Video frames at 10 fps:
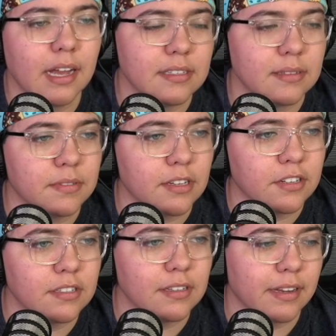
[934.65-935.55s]
some
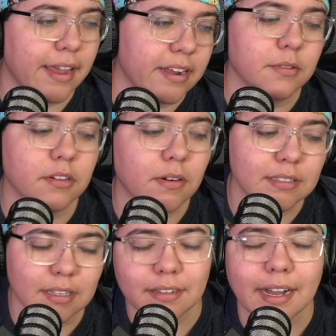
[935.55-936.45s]
serious like Animal
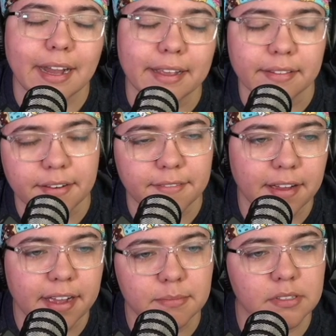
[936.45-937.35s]
Crossing like island
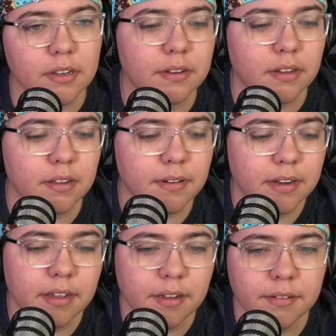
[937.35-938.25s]
vibes going on right
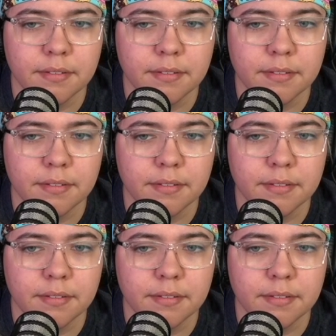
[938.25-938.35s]
now.